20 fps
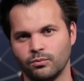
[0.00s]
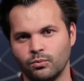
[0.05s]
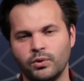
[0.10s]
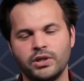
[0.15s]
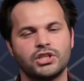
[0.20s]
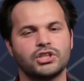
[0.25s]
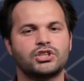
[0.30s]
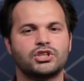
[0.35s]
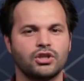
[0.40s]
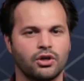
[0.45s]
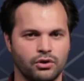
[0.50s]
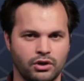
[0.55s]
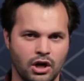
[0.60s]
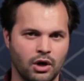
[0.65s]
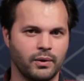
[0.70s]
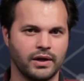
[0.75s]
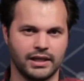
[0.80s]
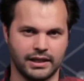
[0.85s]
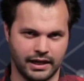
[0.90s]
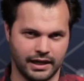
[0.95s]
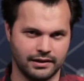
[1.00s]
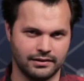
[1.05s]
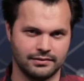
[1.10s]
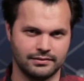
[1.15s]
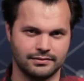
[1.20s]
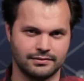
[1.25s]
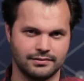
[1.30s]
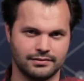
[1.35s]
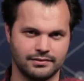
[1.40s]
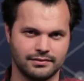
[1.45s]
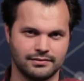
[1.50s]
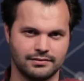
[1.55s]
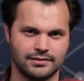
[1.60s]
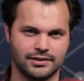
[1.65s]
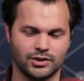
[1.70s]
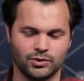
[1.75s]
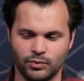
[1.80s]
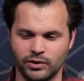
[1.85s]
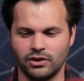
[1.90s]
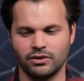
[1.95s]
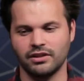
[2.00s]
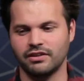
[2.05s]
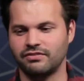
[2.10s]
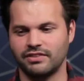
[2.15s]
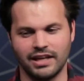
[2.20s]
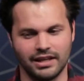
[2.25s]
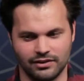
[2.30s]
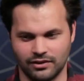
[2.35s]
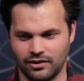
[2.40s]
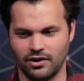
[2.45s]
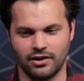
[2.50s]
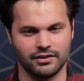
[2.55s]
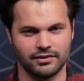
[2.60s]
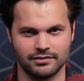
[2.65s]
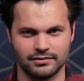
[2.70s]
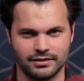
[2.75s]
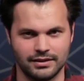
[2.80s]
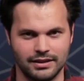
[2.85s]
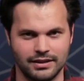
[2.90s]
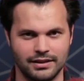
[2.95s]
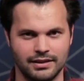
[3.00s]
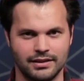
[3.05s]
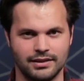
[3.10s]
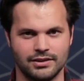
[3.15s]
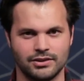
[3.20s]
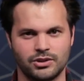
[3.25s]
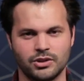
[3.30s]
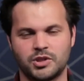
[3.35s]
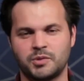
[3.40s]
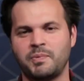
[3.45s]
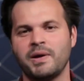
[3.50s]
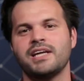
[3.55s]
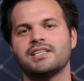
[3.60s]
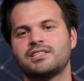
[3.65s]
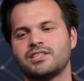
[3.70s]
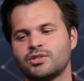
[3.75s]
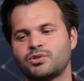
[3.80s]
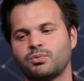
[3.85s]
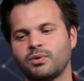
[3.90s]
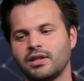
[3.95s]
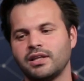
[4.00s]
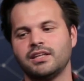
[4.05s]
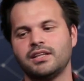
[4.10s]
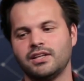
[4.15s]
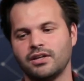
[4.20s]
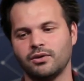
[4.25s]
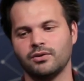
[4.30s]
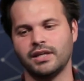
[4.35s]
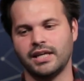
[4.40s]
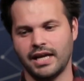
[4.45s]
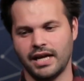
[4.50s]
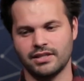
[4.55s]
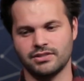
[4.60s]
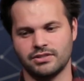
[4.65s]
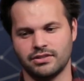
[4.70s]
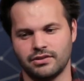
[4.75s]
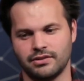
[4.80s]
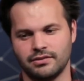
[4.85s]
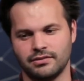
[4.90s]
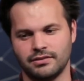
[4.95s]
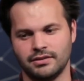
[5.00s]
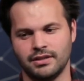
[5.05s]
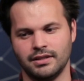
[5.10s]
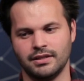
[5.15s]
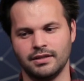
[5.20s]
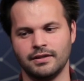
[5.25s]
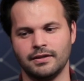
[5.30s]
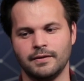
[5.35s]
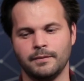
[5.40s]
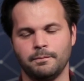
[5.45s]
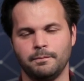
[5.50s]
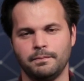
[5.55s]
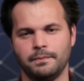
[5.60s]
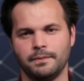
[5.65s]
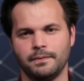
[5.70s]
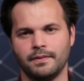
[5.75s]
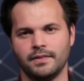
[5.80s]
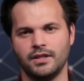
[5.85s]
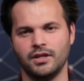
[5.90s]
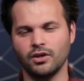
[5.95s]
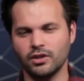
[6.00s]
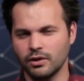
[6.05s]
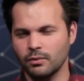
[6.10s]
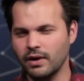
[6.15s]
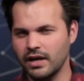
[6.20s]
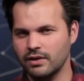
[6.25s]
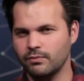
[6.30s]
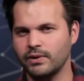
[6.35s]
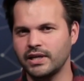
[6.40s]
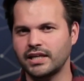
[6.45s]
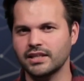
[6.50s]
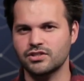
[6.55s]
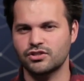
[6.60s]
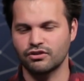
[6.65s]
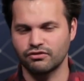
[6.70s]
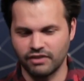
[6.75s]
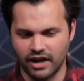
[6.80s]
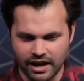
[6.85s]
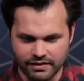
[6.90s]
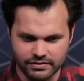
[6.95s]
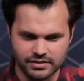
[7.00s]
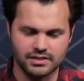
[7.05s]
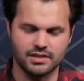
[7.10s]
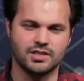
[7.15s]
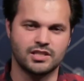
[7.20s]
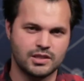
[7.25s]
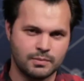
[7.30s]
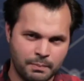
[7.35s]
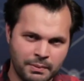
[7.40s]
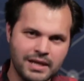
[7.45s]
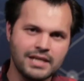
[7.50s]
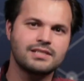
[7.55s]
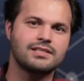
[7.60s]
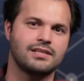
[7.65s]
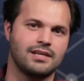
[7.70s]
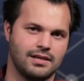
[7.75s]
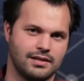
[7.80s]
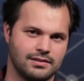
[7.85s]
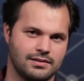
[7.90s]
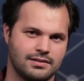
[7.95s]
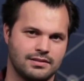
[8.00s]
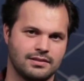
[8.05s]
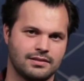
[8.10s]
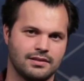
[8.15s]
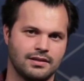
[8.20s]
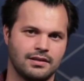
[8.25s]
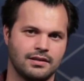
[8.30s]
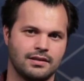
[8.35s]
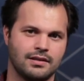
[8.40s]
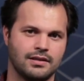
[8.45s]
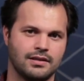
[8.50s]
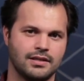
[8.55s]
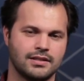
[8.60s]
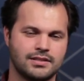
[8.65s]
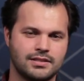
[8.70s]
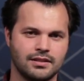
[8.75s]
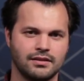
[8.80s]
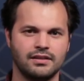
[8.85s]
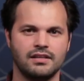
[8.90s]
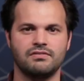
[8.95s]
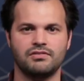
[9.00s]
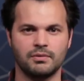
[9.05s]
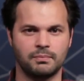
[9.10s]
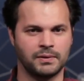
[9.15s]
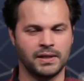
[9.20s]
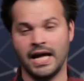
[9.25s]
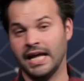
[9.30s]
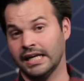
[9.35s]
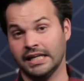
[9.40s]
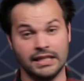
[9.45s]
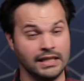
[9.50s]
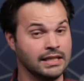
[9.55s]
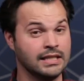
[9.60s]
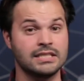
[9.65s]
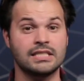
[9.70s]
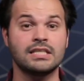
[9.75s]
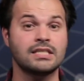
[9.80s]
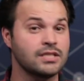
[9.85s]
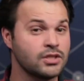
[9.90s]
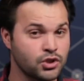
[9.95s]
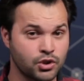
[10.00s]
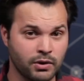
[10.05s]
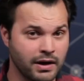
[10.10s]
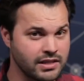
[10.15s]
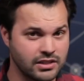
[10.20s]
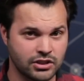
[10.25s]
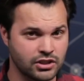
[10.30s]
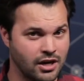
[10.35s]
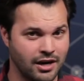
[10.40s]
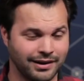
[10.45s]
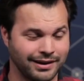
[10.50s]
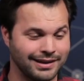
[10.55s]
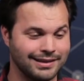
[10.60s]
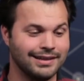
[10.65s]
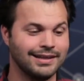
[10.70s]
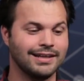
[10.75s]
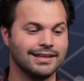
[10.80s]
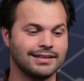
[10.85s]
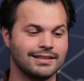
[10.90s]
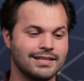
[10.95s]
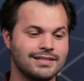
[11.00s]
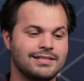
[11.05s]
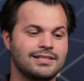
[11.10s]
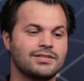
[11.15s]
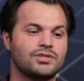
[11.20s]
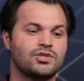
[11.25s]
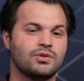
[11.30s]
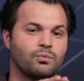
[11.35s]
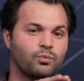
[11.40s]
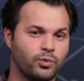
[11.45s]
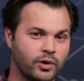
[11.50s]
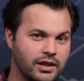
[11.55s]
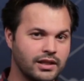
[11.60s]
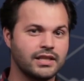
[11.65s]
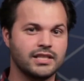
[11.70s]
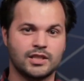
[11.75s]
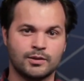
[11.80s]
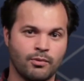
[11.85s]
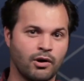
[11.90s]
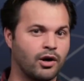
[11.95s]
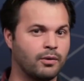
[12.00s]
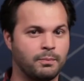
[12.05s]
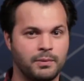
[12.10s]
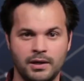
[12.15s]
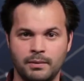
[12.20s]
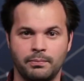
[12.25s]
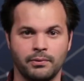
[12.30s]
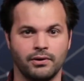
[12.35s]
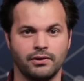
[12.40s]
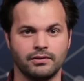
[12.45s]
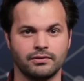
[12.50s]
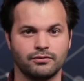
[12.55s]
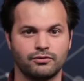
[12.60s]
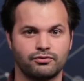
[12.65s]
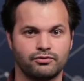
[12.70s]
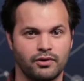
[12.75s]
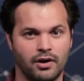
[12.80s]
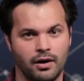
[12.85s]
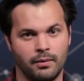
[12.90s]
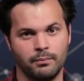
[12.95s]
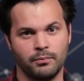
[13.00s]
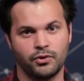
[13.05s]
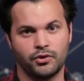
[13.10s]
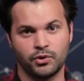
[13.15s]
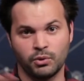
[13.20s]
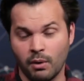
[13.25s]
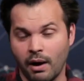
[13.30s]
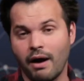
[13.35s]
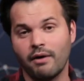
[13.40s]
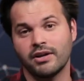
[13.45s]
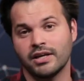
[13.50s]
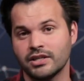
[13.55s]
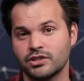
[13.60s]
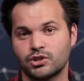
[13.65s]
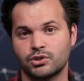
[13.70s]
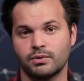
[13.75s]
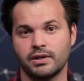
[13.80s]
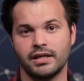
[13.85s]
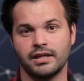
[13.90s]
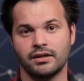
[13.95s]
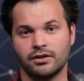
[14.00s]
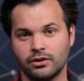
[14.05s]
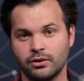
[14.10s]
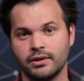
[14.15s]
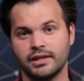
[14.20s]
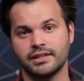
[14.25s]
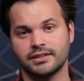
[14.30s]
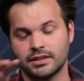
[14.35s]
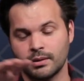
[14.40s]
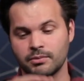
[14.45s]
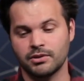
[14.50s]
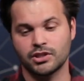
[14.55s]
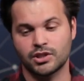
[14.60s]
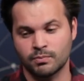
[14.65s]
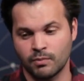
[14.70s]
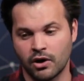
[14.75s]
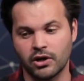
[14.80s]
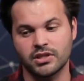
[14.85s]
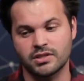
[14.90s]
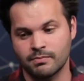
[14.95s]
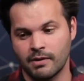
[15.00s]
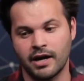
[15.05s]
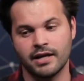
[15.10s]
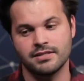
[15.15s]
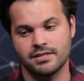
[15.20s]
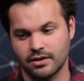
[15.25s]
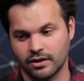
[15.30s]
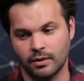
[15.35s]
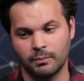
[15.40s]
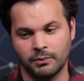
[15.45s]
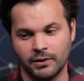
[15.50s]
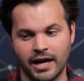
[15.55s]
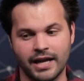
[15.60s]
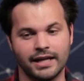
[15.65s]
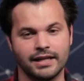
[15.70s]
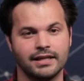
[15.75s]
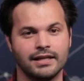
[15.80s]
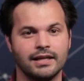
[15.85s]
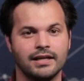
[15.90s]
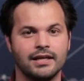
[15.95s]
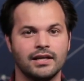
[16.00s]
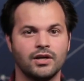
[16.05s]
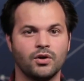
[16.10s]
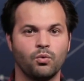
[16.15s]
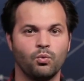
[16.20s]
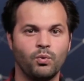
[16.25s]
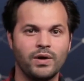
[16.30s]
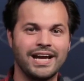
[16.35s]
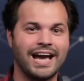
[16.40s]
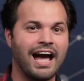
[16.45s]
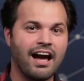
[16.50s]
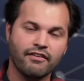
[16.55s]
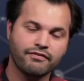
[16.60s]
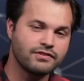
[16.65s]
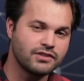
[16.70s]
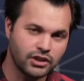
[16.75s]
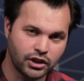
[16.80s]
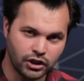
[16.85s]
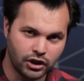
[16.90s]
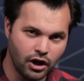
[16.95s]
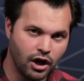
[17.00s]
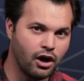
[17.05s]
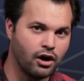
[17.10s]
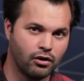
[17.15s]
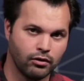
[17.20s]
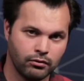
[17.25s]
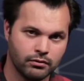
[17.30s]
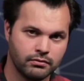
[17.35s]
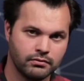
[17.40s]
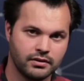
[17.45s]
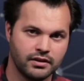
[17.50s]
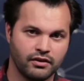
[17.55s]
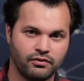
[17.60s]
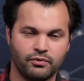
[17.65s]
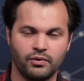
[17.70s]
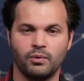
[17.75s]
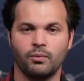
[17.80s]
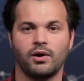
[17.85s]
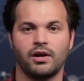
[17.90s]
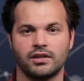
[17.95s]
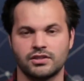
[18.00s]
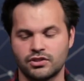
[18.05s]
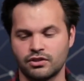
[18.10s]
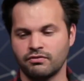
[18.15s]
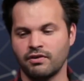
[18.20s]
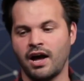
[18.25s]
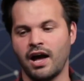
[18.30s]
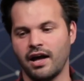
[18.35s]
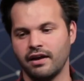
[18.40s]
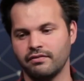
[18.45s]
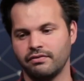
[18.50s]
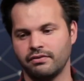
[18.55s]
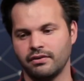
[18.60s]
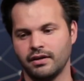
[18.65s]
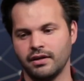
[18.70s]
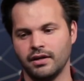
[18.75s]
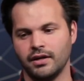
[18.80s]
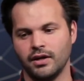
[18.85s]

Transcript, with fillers: We just don't know it yet, because we don't live that long. So space is really the only answer. The only way we can survive as a species is to leave the planet. And this isn't Trace talking, this is some really smart people from throughout history, including some of the smartest minds on our planet. We have to go if we want to survive.